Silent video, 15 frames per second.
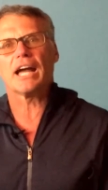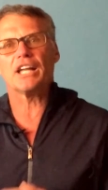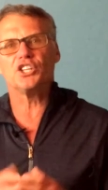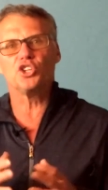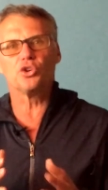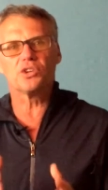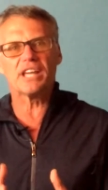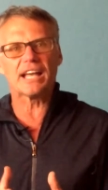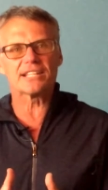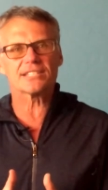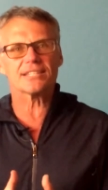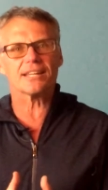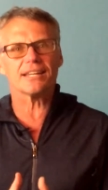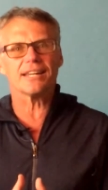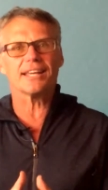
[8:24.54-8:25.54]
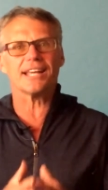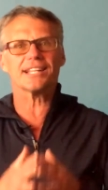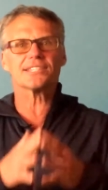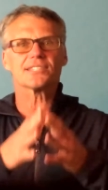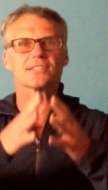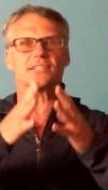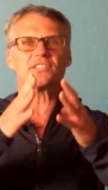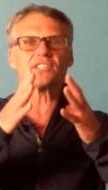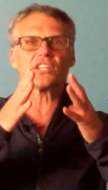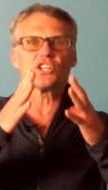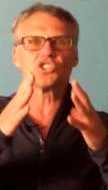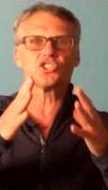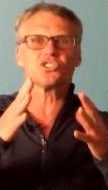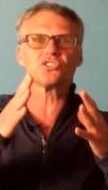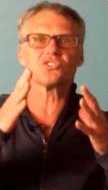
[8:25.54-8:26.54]
And you guess it, it's the
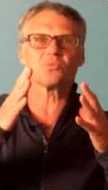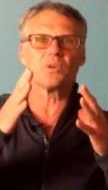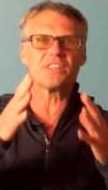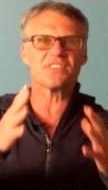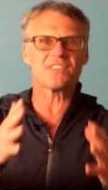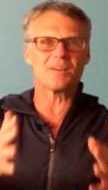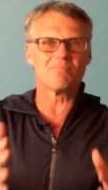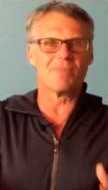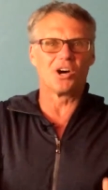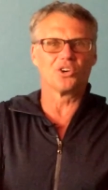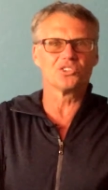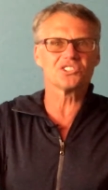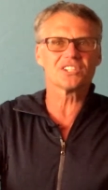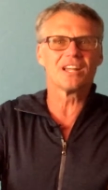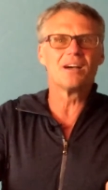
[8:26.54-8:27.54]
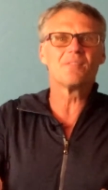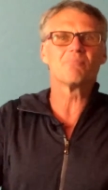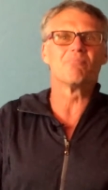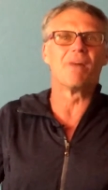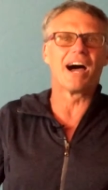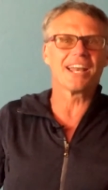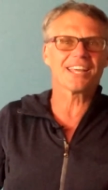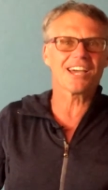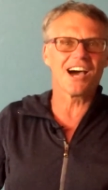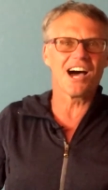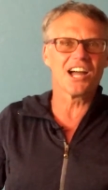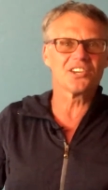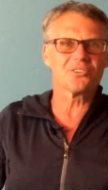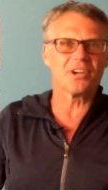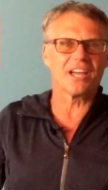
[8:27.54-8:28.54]
tissues with the most
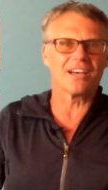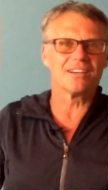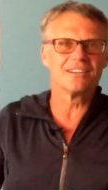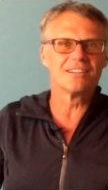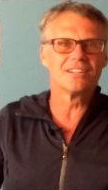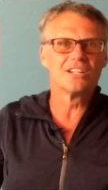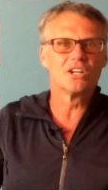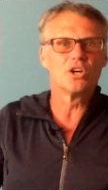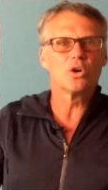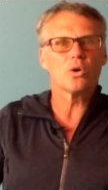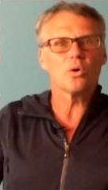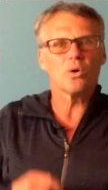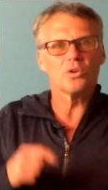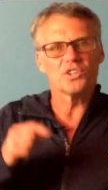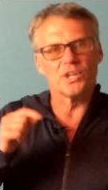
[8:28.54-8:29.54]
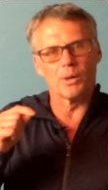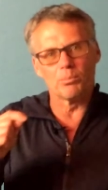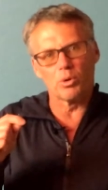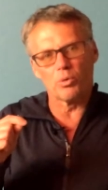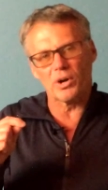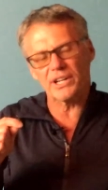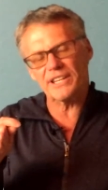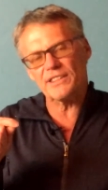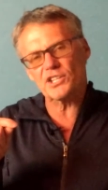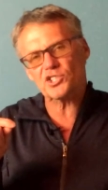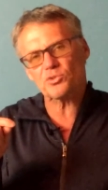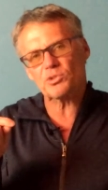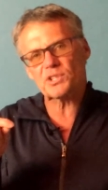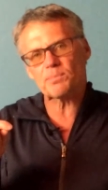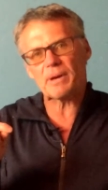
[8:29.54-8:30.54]
mitochondria. Number one in
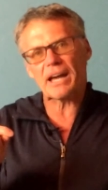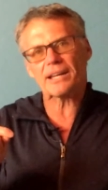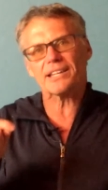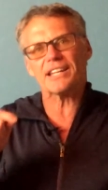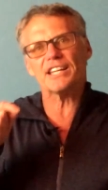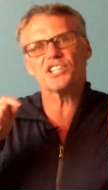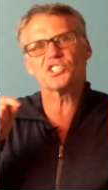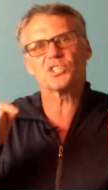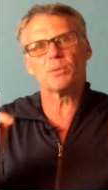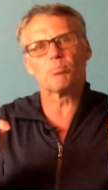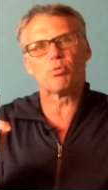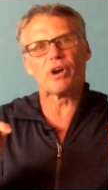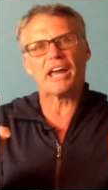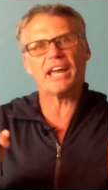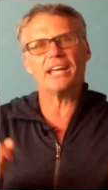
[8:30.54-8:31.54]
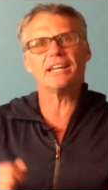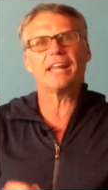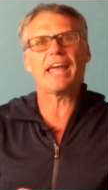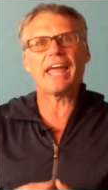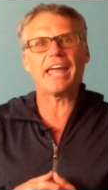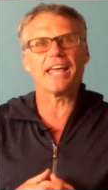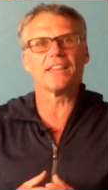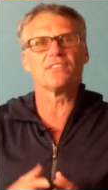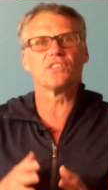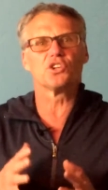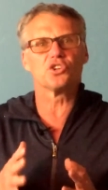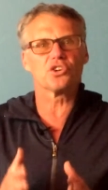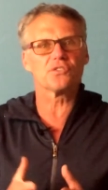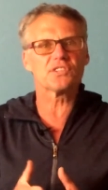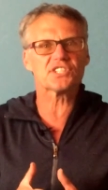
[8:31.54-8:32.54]
this respect is the brain and the
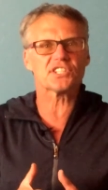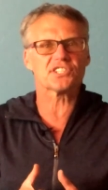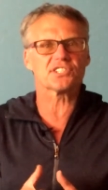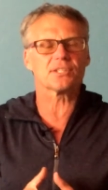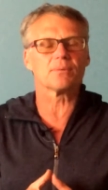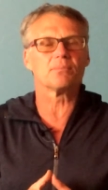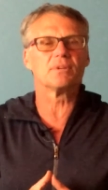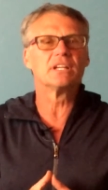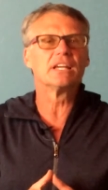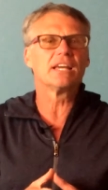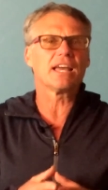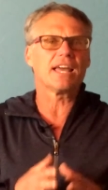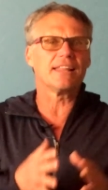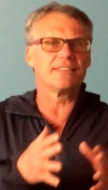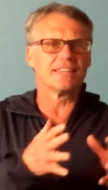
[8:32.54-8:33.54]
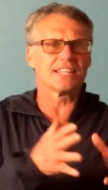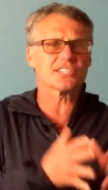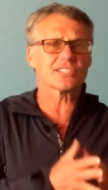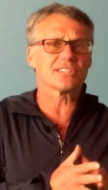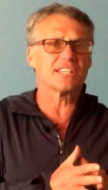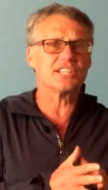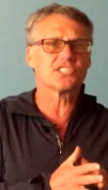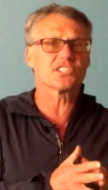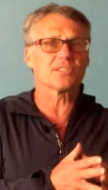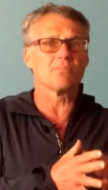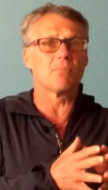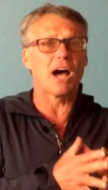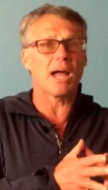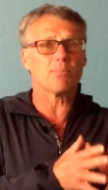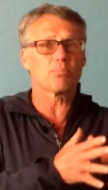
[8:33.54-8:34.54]
nervous system. And this leads to
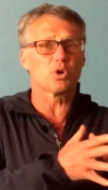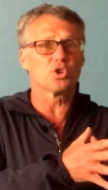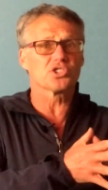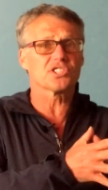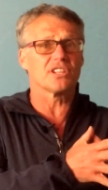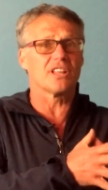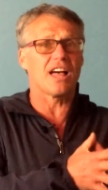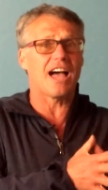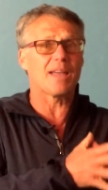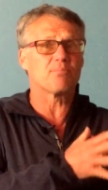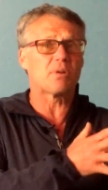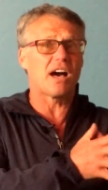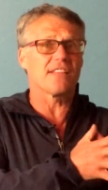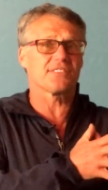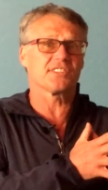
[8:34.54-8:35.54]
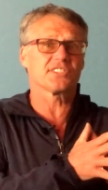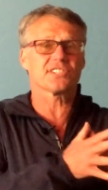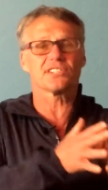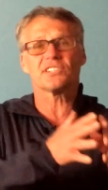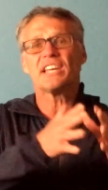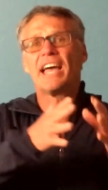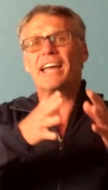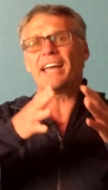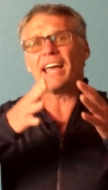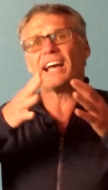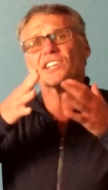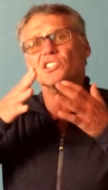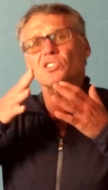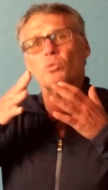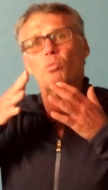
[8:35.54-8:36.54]
my personal hypothesis
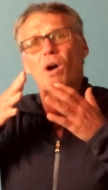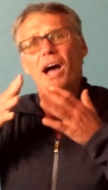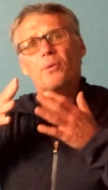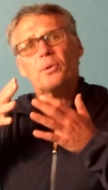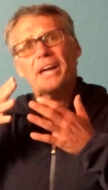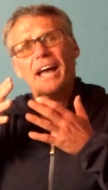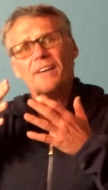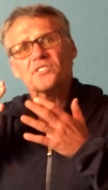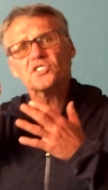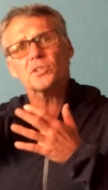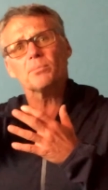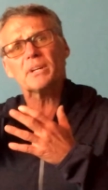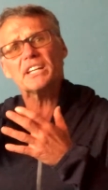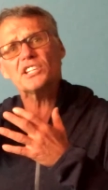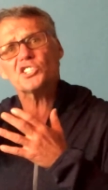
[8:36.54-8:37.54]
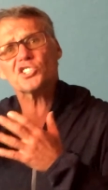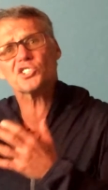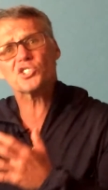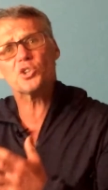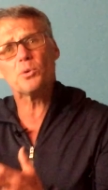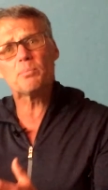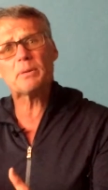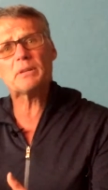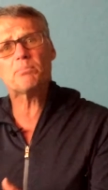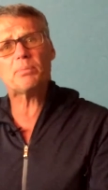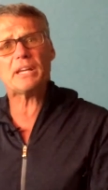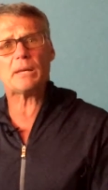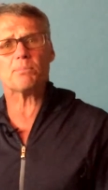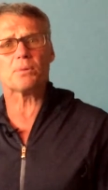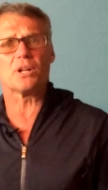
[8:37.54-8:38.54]
as to why we have so many stupid
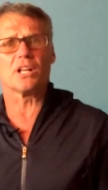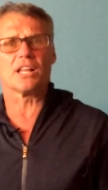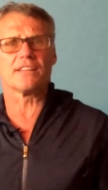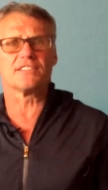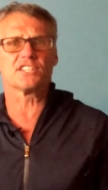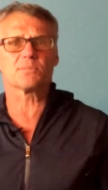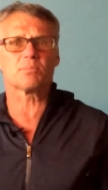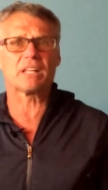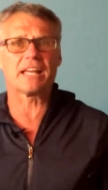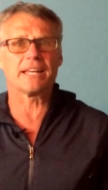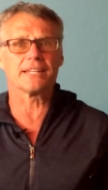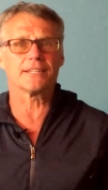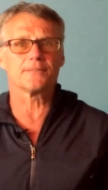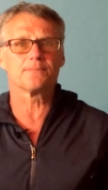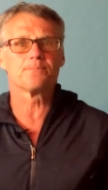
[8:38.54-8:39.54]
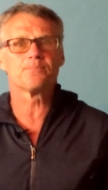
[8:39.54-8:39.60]
people on this planet.